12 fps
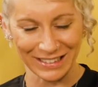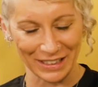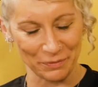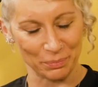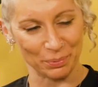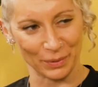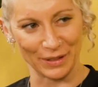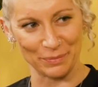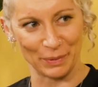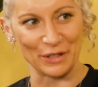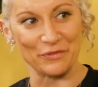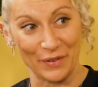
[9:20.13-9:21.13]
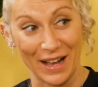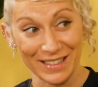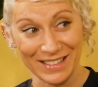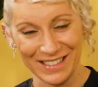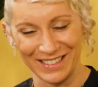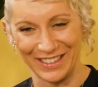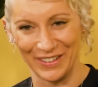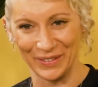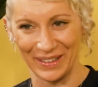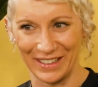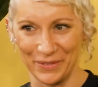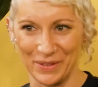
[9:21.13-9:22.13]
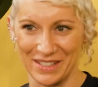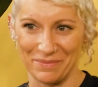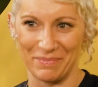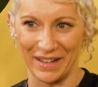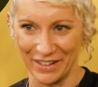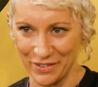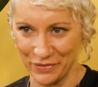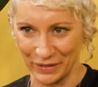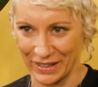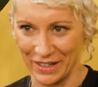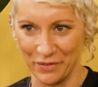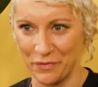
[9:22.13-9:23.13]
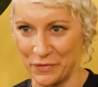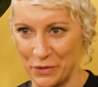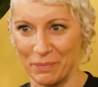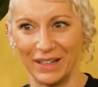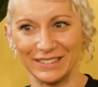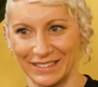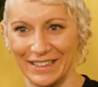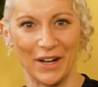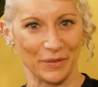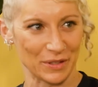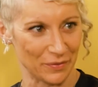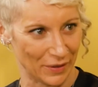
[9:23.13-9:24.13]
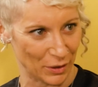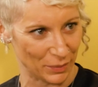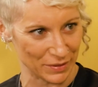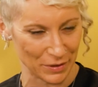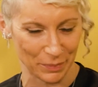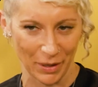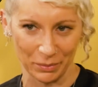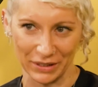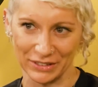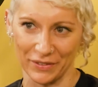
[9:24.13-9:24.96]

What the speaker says: like pretty fast, like it was in beta for kind of a few months and now it's available to the public.